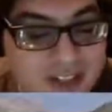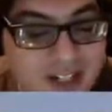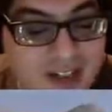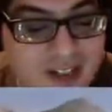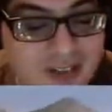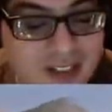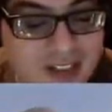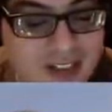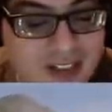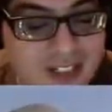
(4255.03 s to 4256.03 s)
I don't know if that's
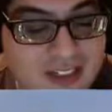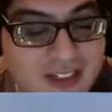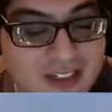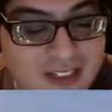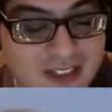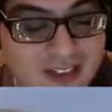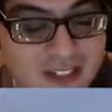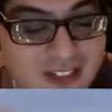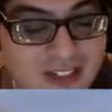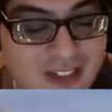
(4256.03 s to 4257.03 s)
gonna... It's
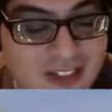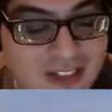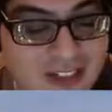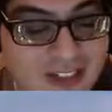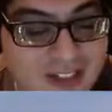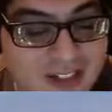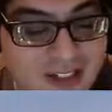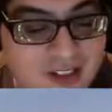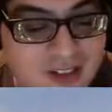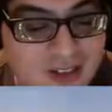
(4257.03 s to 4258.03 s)
set in the Disney
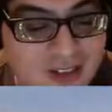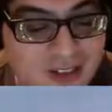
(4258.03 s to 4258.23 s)
continuity,